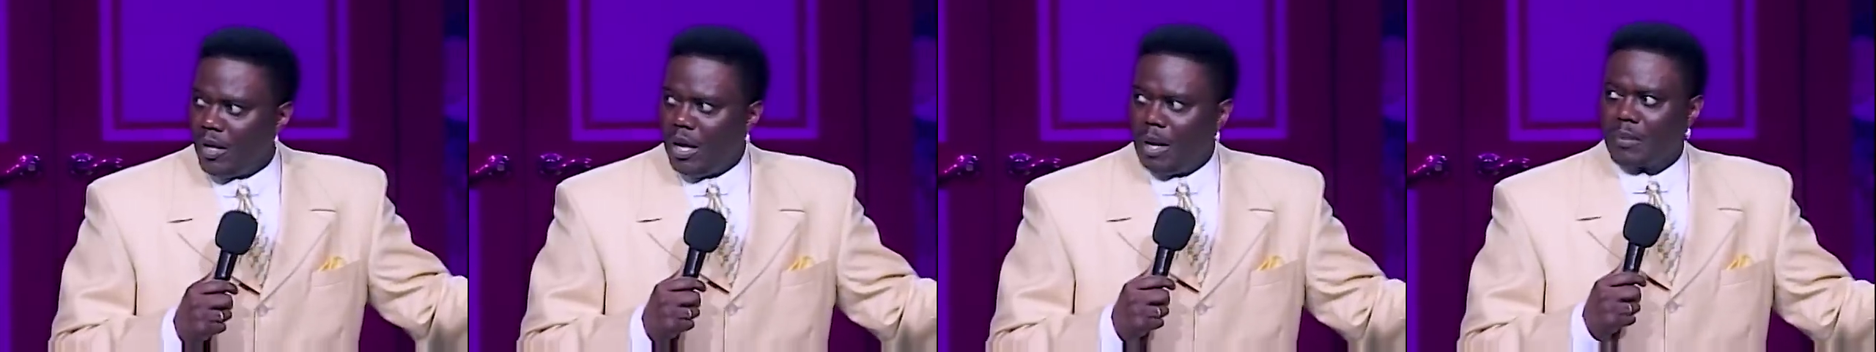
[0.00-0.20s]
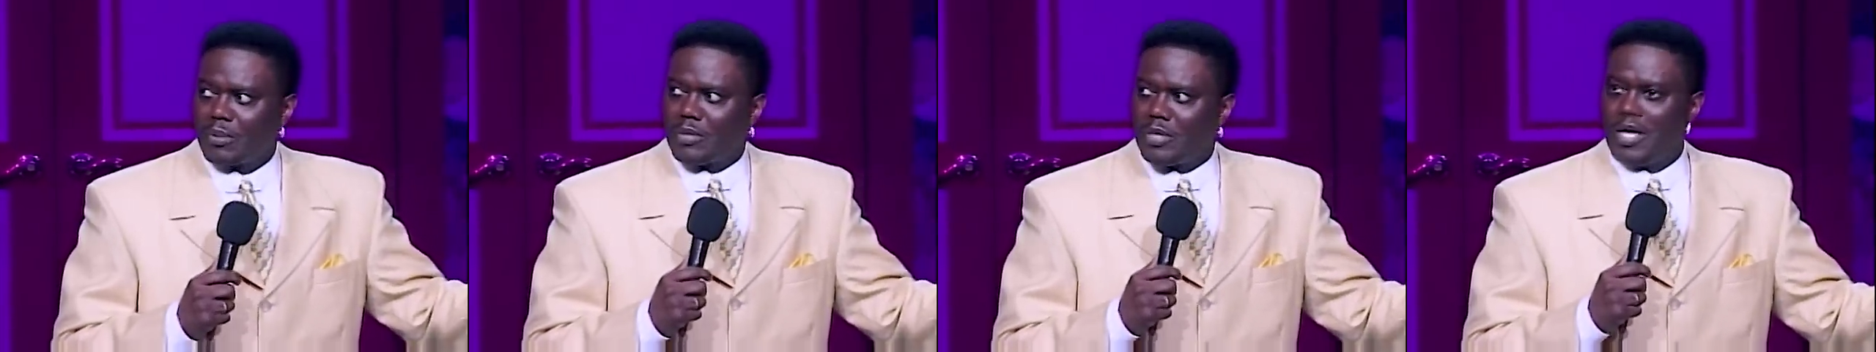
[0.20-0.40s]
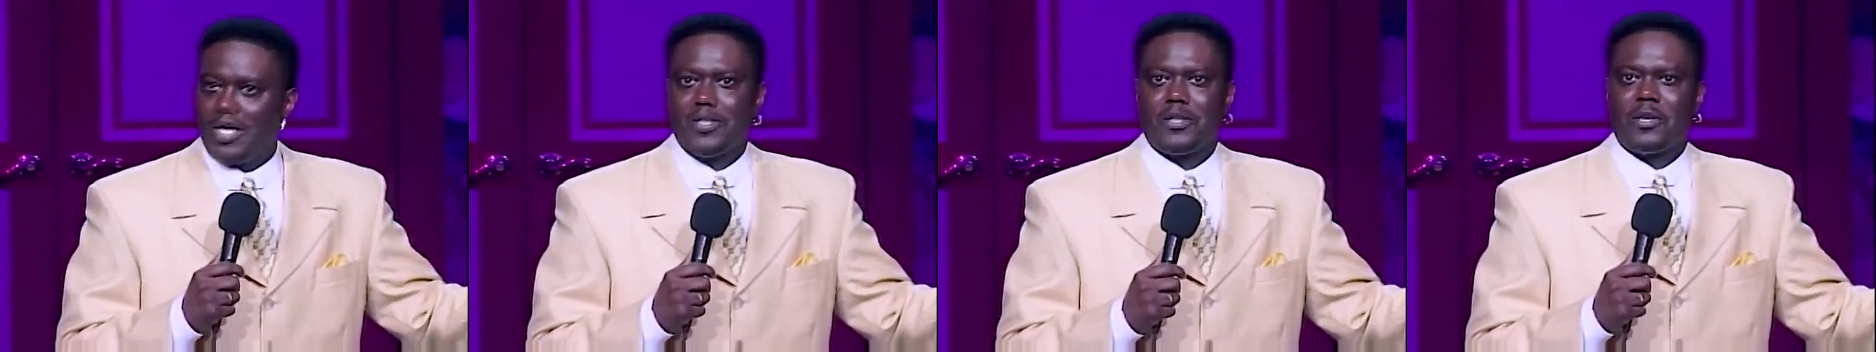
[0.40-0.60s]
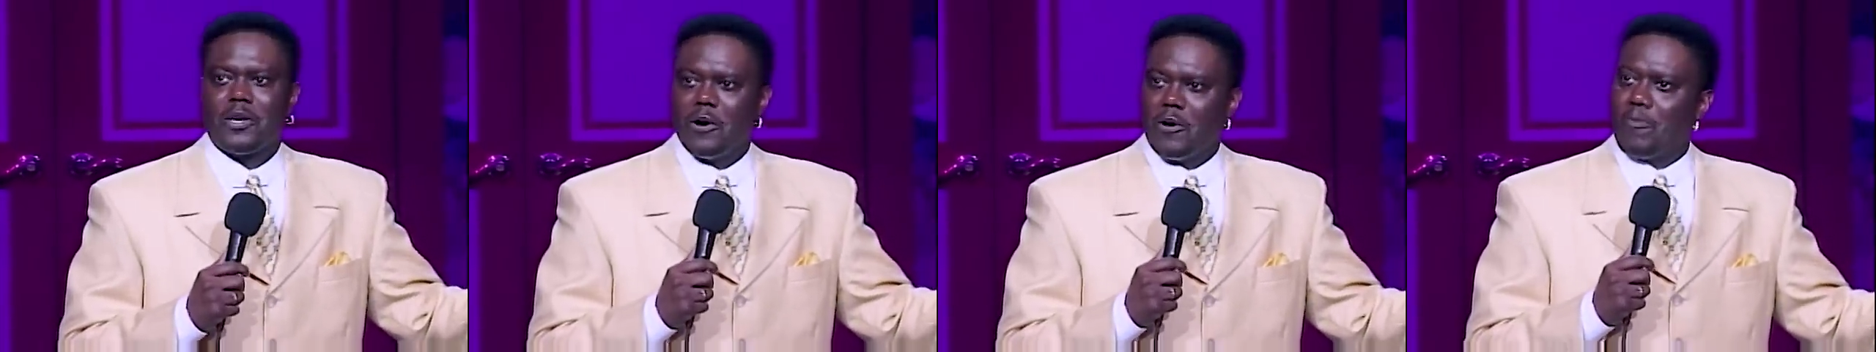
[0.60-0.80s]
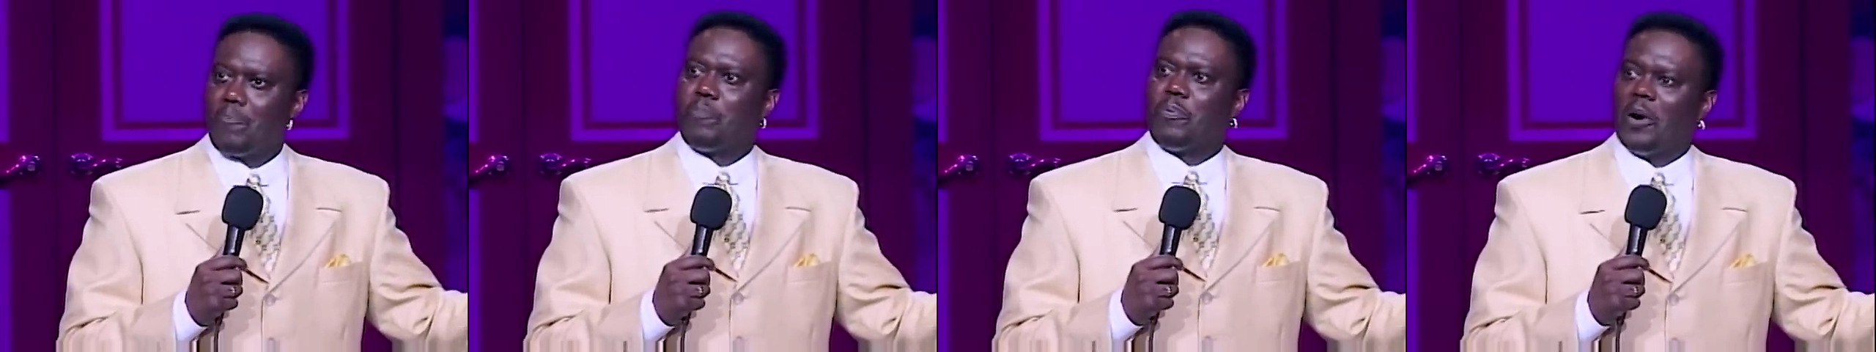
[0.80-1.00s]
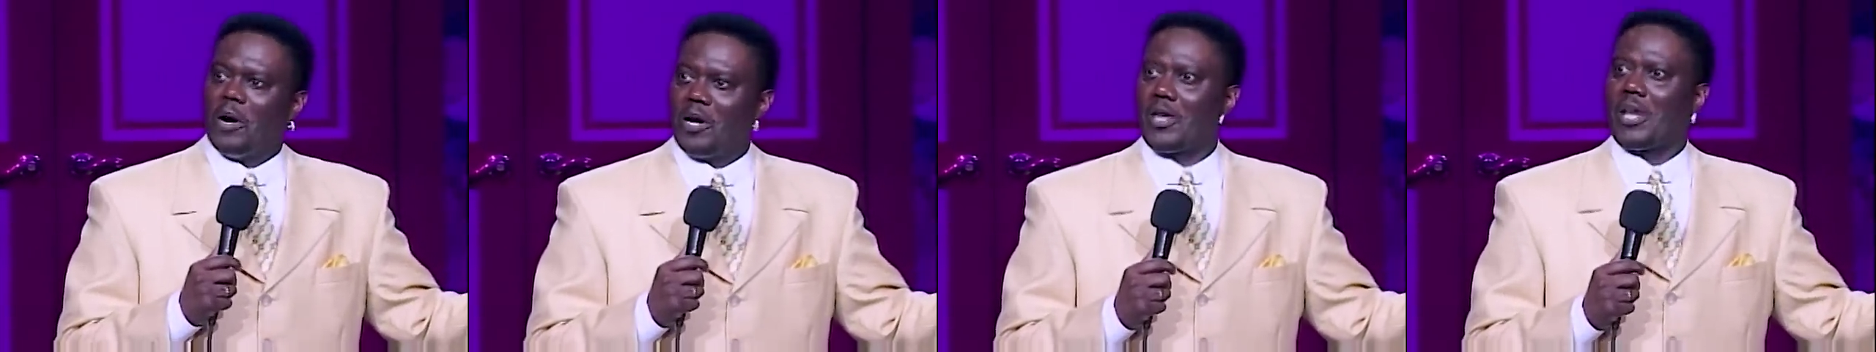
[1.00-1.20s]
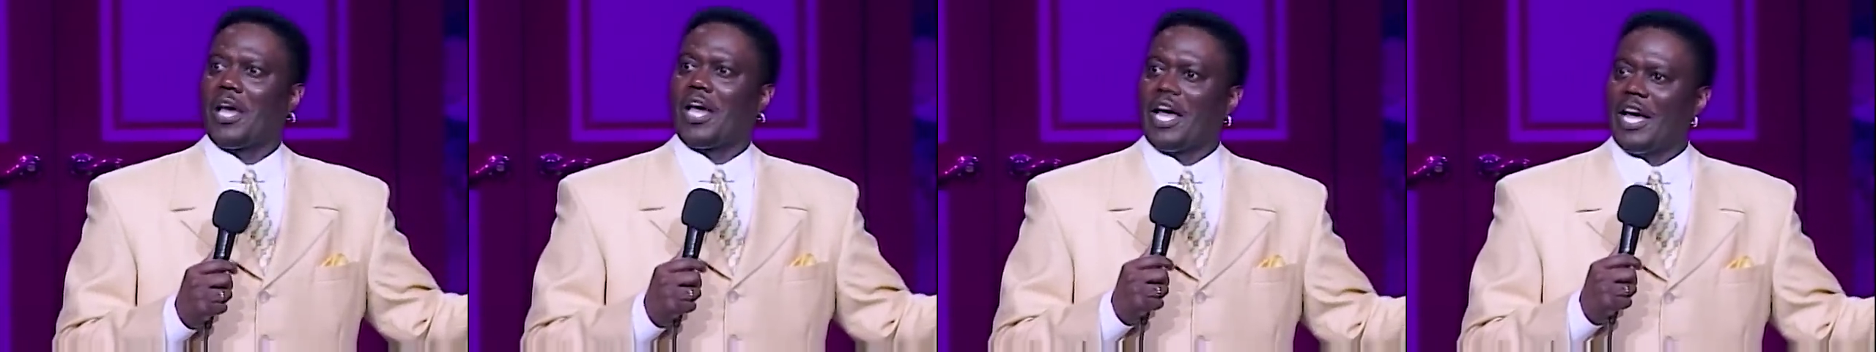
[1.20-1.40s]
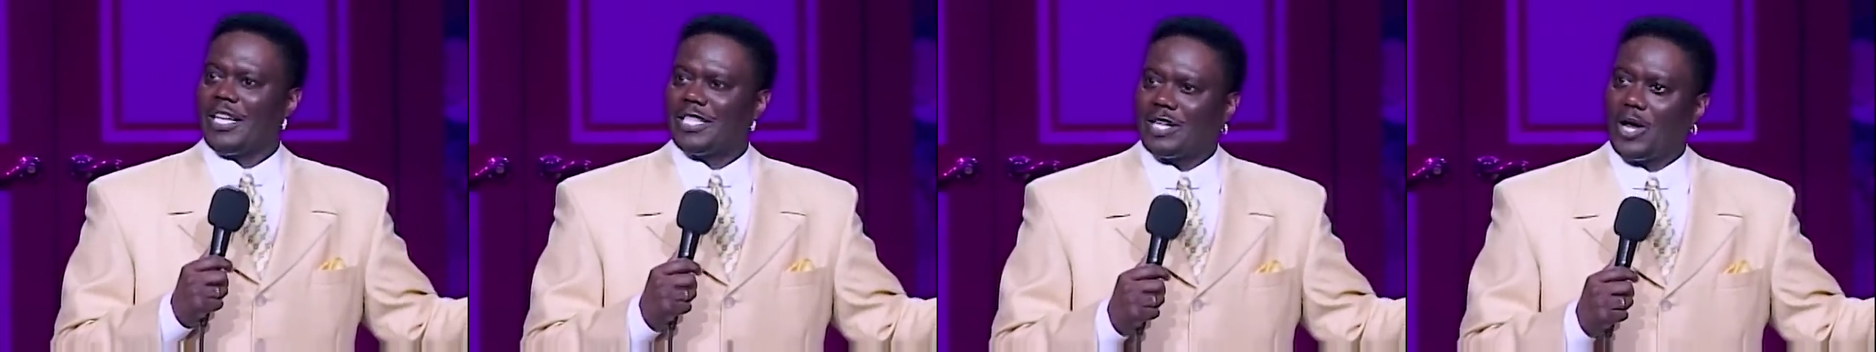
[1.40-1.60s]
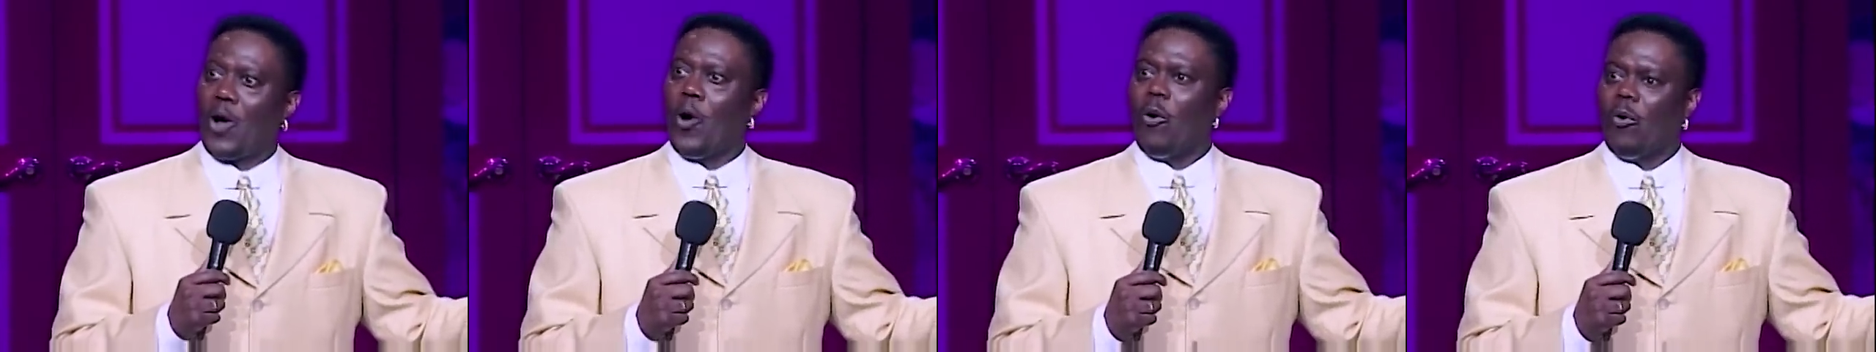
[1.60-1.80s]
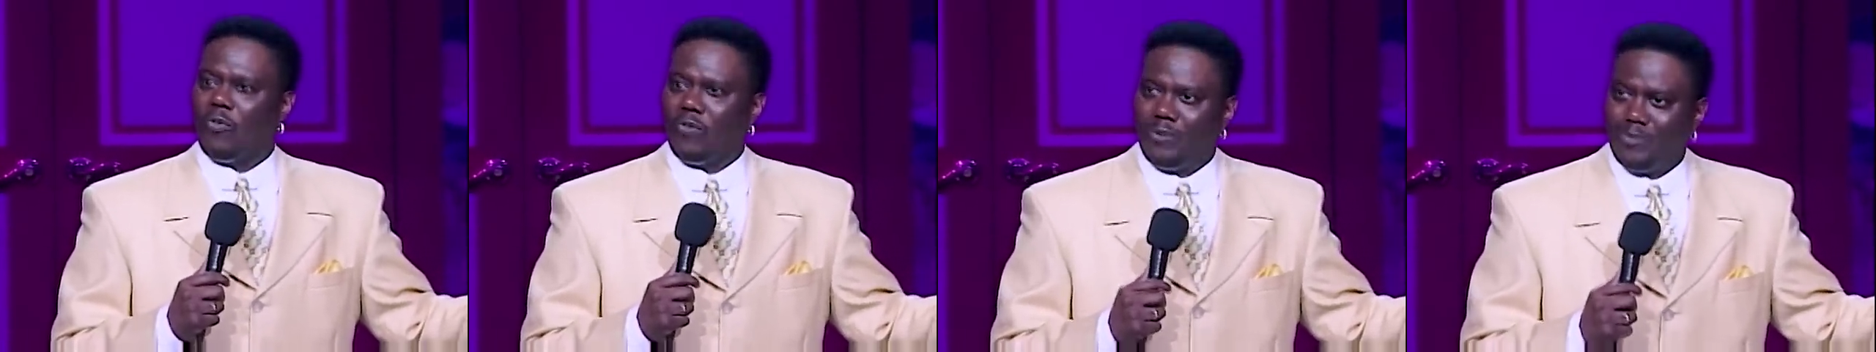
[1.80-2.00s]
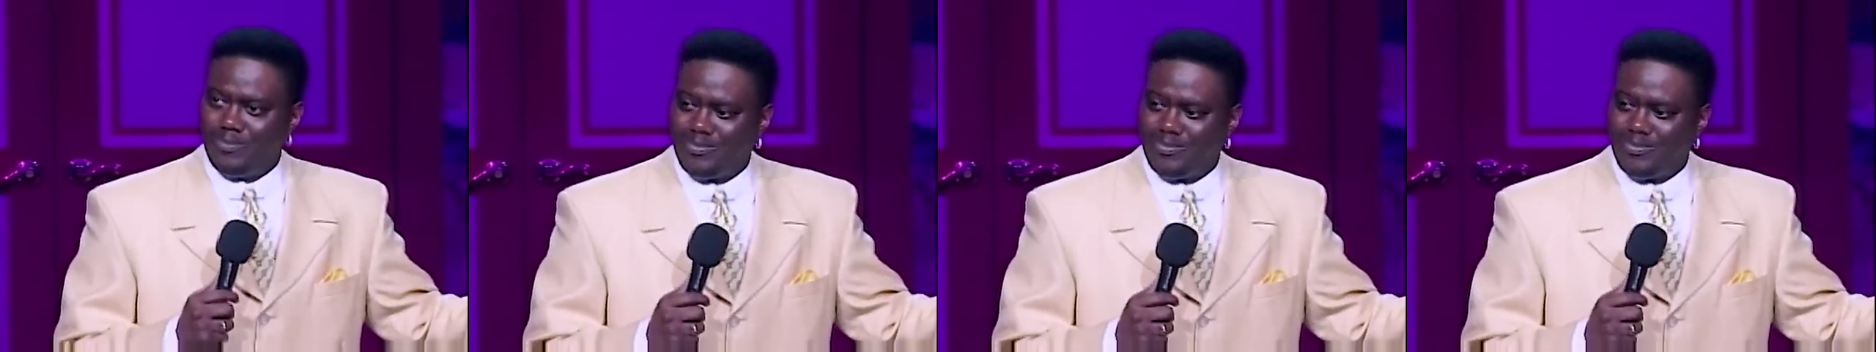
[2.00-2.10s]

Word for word: I'm cutting your punk ass off.